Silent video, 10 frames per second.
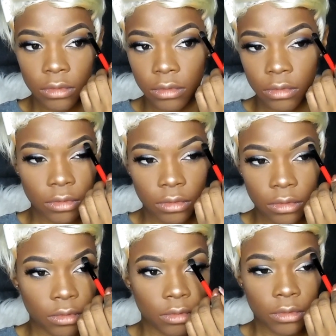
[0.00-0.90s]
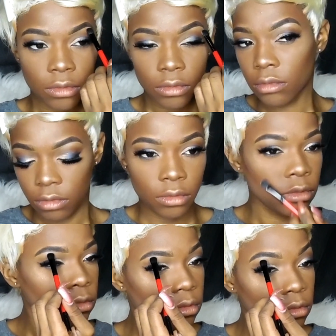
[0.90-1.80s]
You just want to pop some of that under
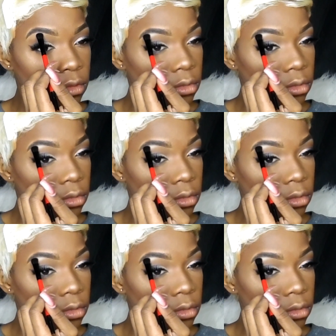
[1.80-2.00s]
your